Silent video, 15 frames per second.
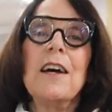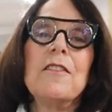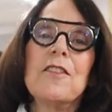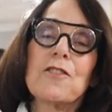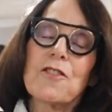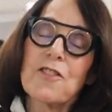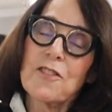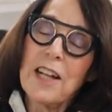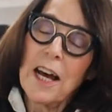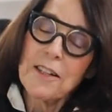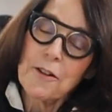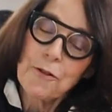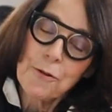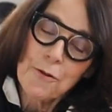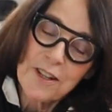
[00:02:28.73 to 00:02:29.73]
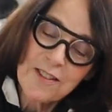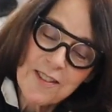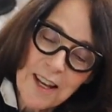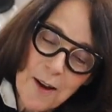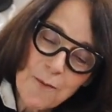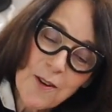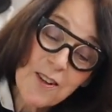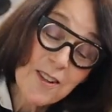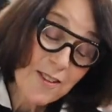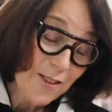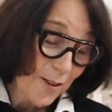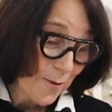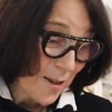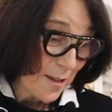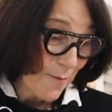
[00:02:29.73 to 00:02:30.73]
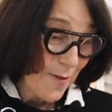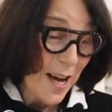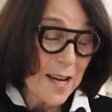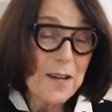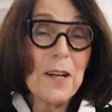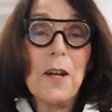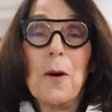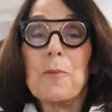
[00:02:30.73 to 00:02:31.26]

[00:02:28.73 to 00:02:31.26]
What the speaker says: This is not a true example because it's one of mine,